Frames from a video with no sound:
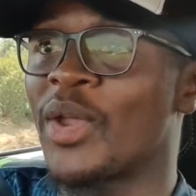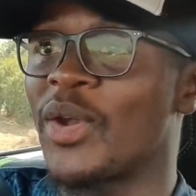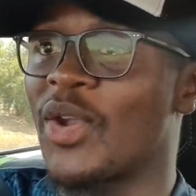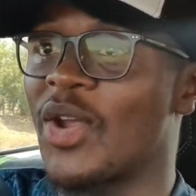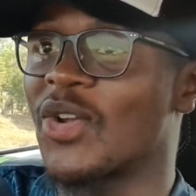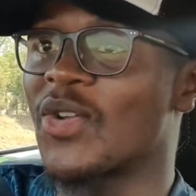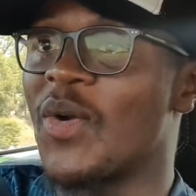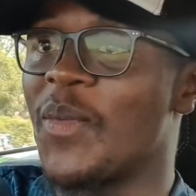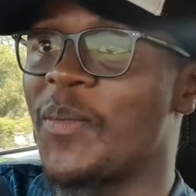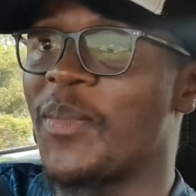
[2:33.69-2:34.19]

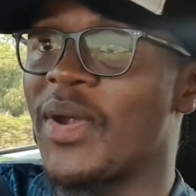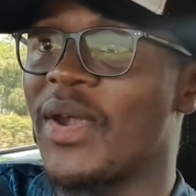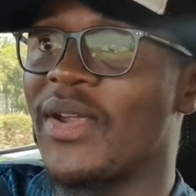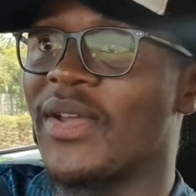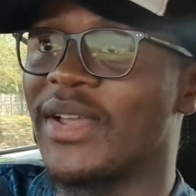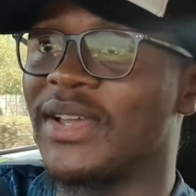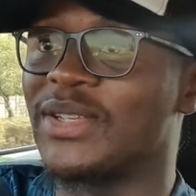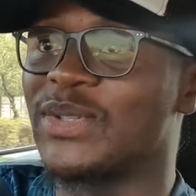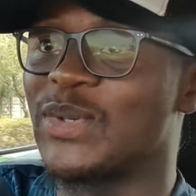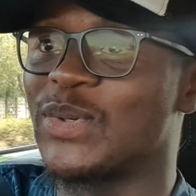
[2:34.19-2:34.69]
not
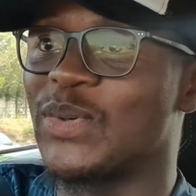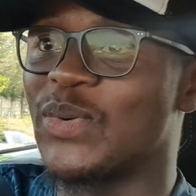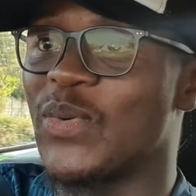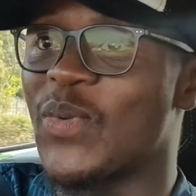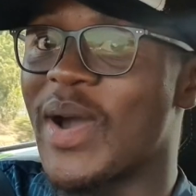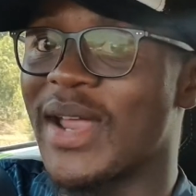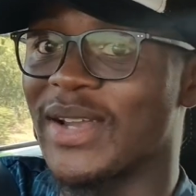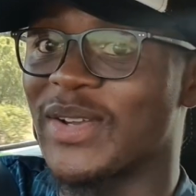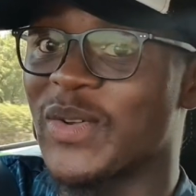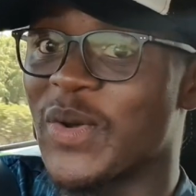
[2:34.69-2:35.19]
comparing it to
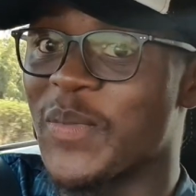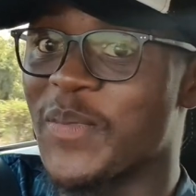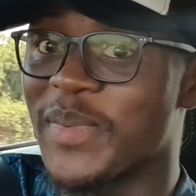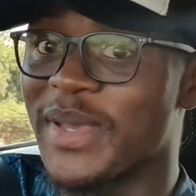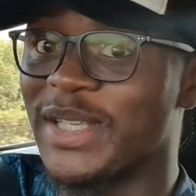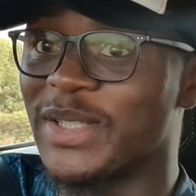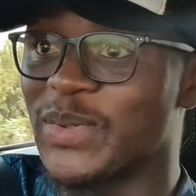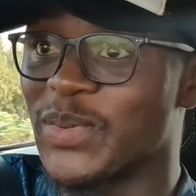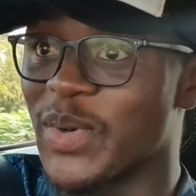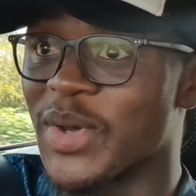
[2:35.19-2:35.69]
what it
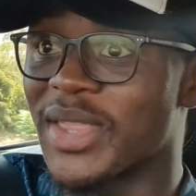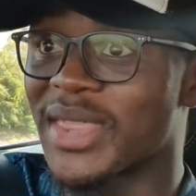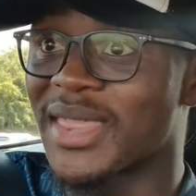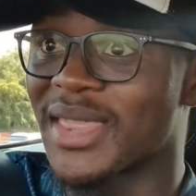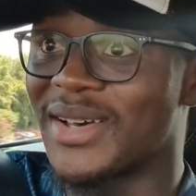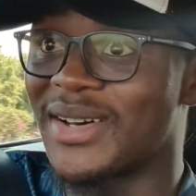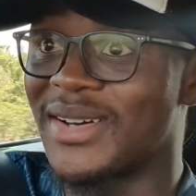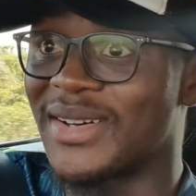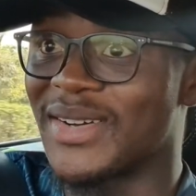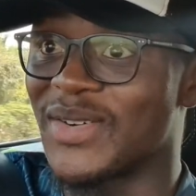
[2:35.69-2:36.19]
competes
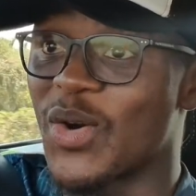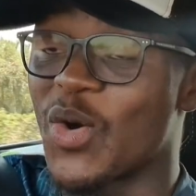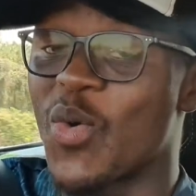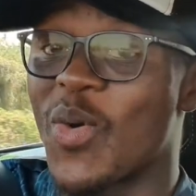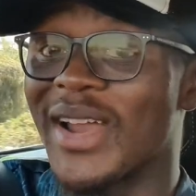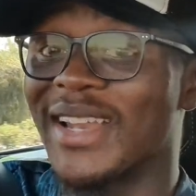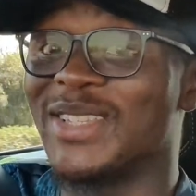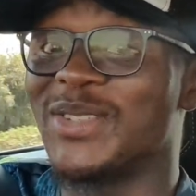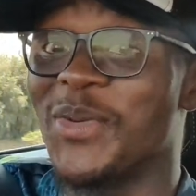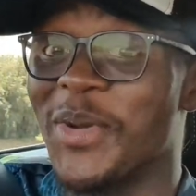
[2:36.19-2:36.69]
with or
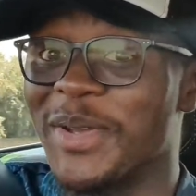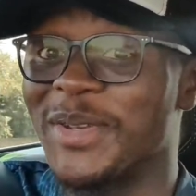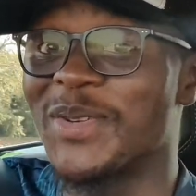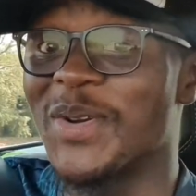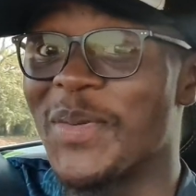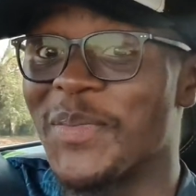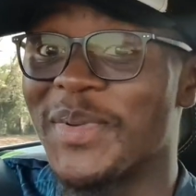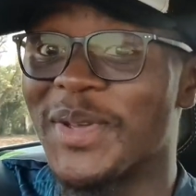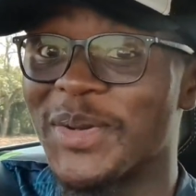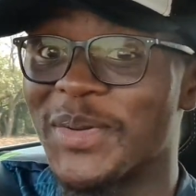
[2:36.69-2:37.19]
what it's going to
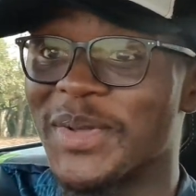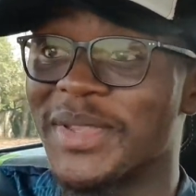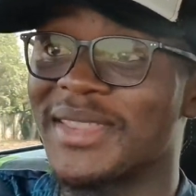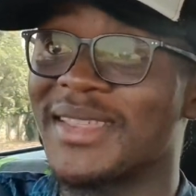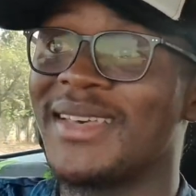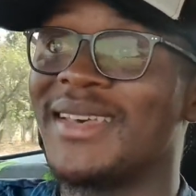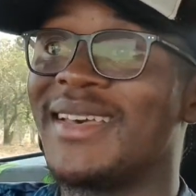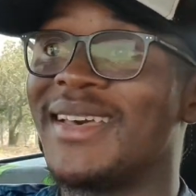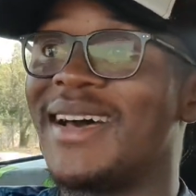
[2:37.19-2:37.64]
compete with.